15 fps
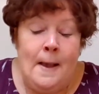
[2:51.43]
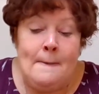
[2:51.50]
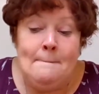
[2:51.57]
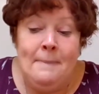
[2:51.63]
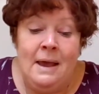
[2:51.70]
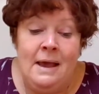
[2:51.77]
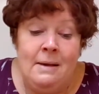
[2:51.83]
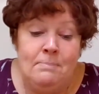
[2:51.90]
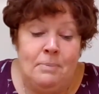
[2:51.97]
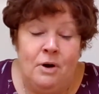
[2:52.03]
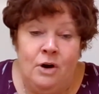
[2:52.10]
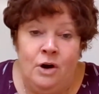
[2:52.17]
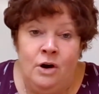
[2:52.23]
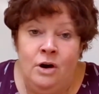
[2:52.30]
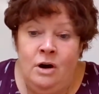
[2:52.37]

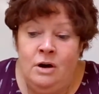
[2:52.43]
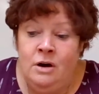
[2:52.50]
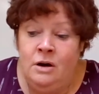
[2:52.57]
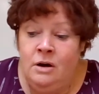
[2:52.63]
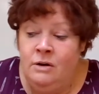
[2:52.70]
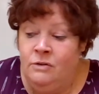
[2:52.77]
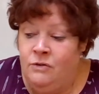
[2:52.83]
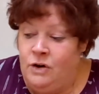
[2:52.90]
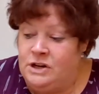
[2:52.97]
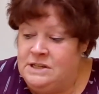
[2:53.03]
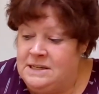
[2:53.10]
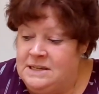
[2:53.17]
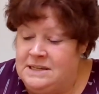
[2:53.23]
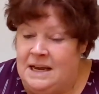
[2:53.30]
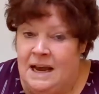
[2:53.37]
paper for
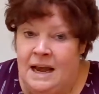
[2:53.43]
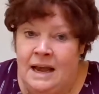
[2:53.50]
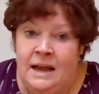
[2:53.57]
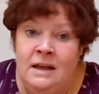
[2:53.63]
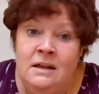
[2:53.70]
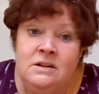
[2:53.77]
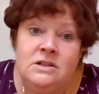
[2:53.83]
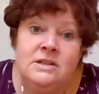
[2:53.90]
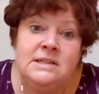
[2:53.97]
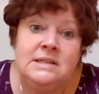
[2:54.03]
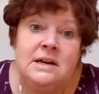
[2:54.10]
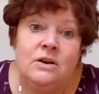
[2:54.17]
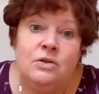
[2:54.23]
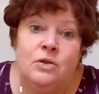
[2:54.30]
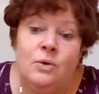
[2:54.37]
today to
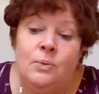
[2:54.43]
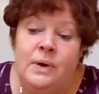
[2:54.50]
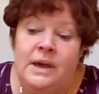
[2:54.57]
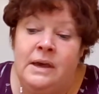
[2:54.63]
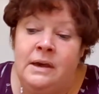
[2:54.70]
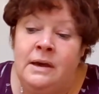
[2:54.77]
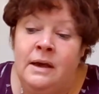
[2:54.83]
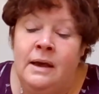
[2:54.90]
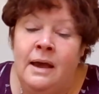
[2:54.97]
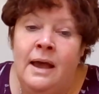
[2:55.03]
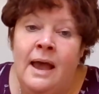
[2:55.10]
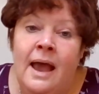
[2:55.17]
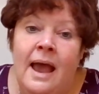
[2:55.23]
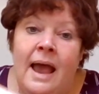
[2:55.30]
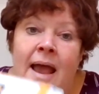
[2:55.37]
start the week,
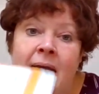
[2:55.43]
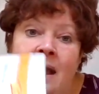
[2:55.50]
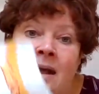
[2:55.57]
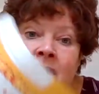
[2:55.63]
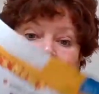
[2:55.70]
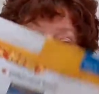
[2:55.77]
and